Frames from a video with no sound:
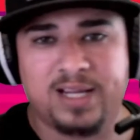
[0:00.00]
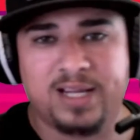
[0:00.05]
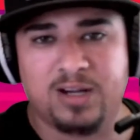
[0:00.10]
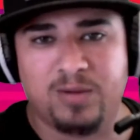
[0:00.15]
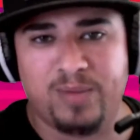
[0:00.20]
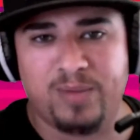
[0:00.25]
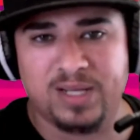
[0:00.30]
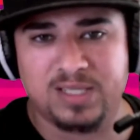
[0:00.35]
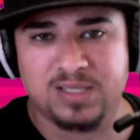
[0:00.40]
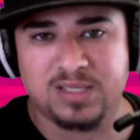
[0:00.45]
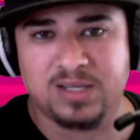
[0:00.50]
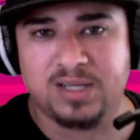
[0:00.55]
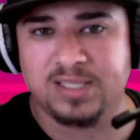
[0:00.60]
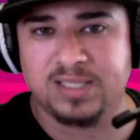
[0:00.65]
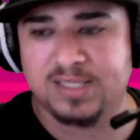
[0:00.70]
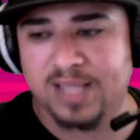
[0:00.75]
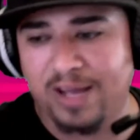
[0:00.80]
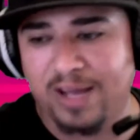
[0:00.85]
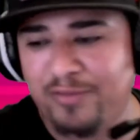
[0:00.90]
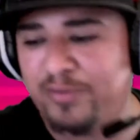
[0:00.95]
my son. He's
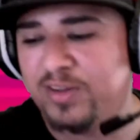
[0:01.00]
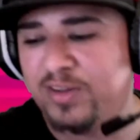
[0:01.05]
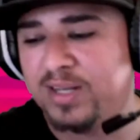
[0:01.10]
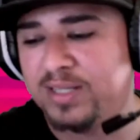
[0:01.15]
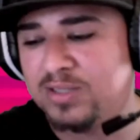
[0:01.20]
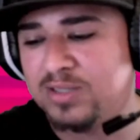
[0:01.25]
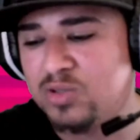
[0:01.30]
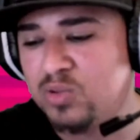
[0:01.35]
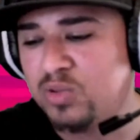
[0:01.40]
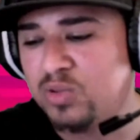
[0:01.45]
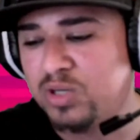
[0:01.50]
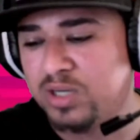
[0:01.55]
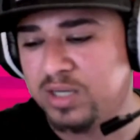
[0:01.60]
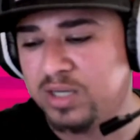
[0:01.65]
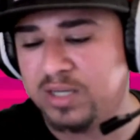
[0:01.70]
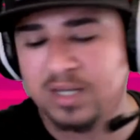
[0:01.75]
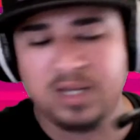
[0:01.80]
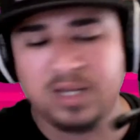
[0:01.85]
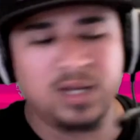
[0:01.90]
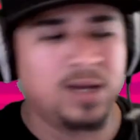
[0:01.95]
not feeling too good.
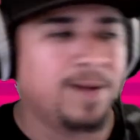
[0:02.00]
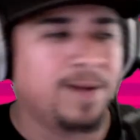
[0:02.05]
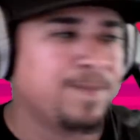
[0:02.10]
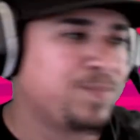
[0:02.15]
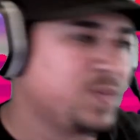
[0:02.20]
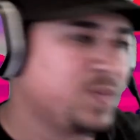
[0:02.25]
He's